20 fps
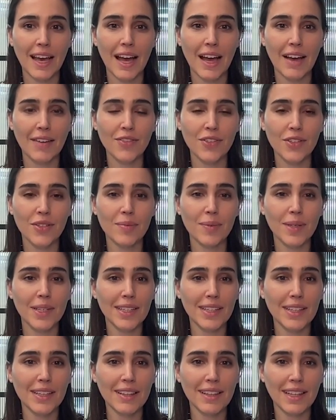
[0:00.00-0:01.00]
After
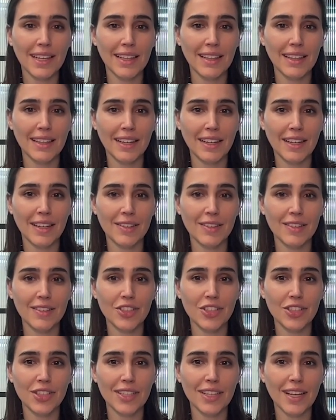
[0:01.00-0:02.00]
meeting Elaine there,
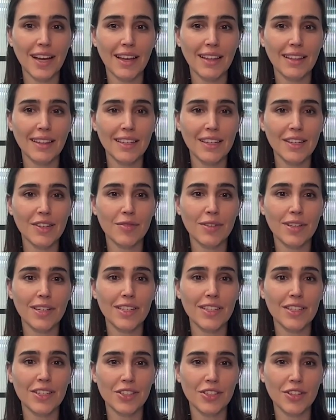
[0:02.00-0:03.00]
she kindly
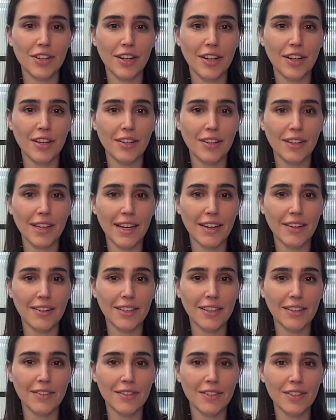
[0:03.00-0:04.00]
agreed to share her
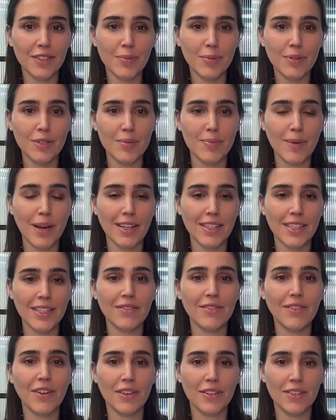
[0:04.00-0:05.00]
caregiver's
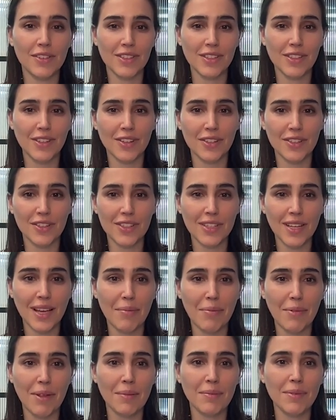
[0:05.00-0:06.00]
perspective on her daughter's
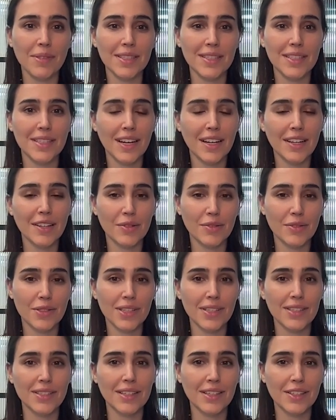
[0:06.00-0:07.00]
epilepsy
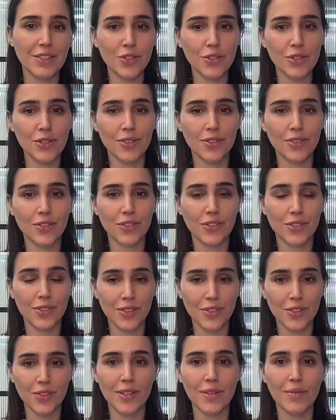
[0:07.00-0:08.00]
diagnosis and
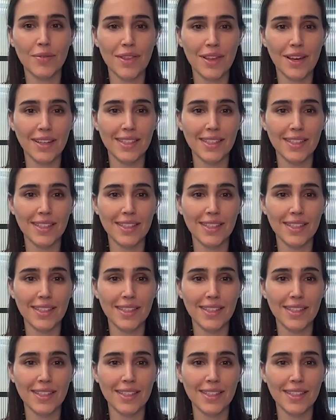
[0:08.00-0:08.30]
surgery with